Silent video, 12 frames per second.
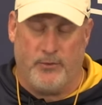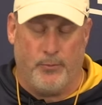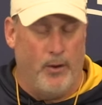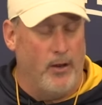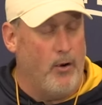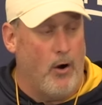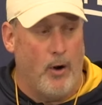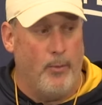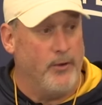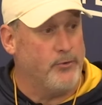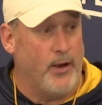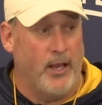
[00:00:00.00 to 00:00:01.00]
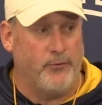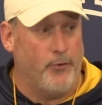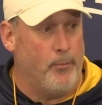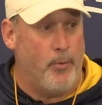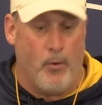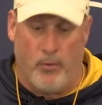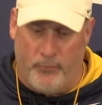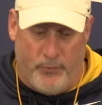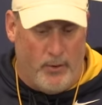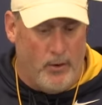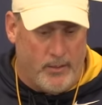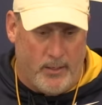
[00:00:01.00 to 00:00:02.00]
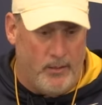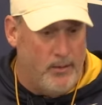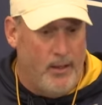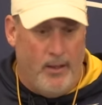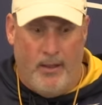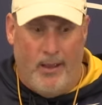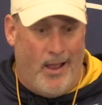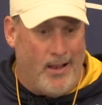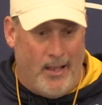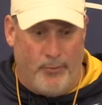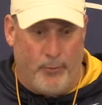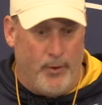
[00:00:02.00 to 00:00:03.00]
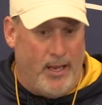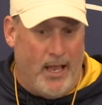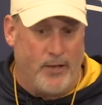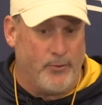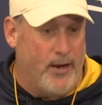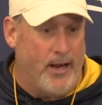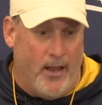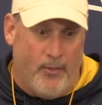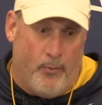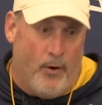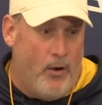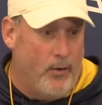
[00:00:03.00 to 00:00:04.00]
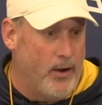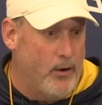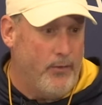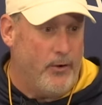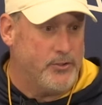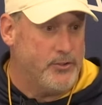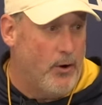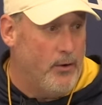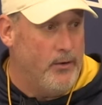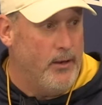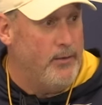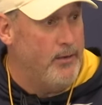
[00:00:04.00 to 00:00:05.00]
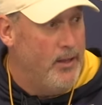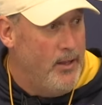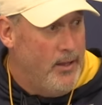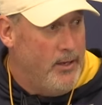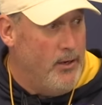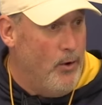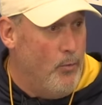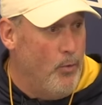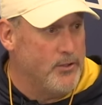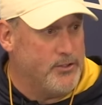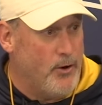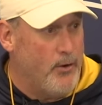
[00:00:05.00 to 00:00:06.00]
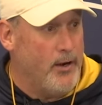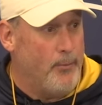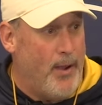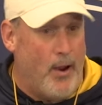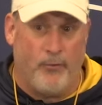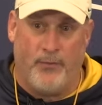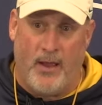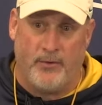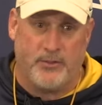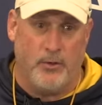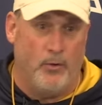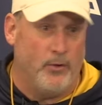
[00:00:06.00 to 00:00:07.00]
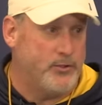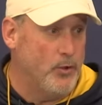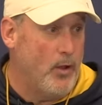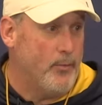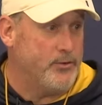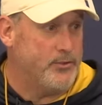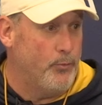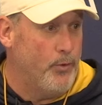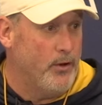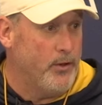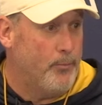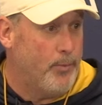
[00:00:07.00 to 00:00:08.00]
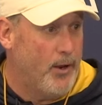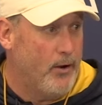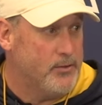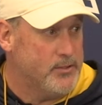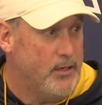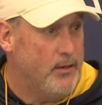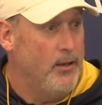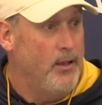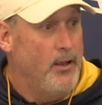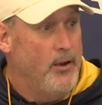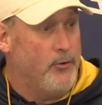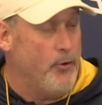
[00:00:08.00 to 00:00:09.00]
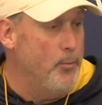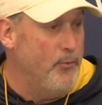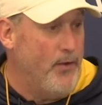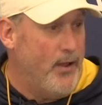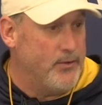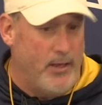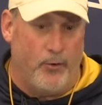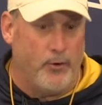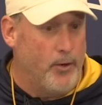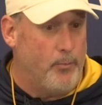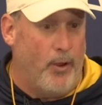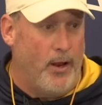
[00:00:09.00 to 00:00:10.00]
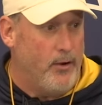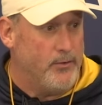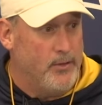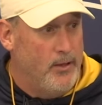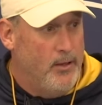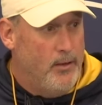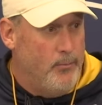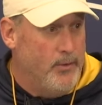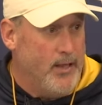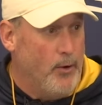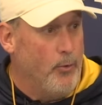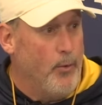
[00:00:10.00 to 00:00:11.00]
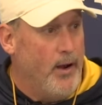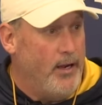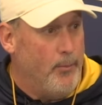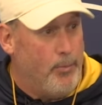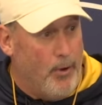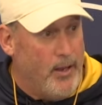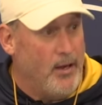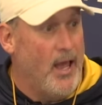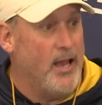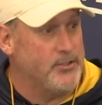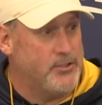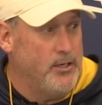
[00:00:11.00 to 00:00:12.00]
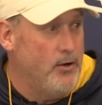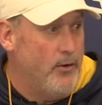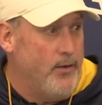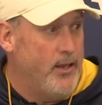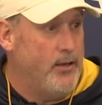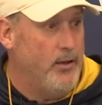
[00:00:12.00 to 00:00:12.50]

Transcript: really hard with the transfer portal. If you look at, I got three guys right now that were all here that are starting at, you know, one starting at a Power Five school and two of them are really good players at Group of Five, and they're good players, but they were ready to play last year and they